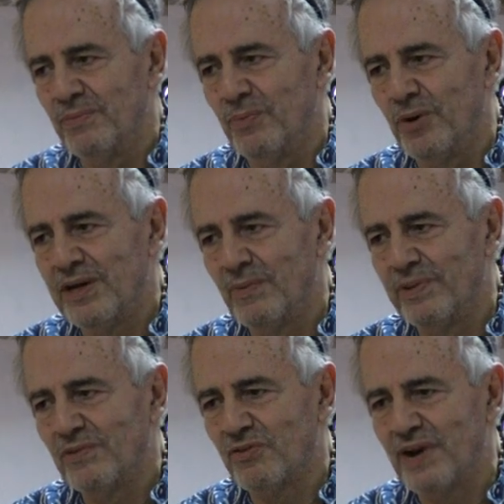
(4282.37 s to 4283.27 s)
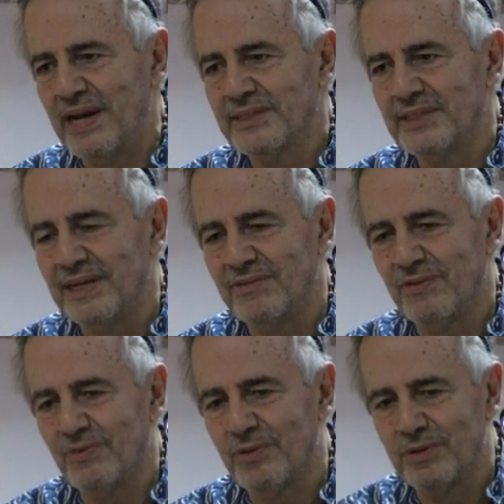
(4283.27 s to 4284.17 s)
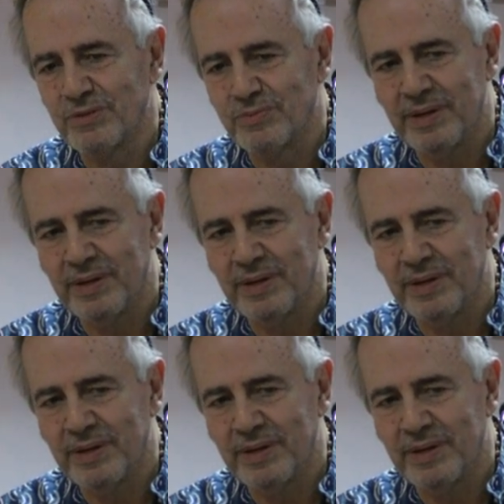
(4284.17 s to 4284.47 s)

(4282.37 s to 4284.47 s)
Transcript: working with the translator, of course,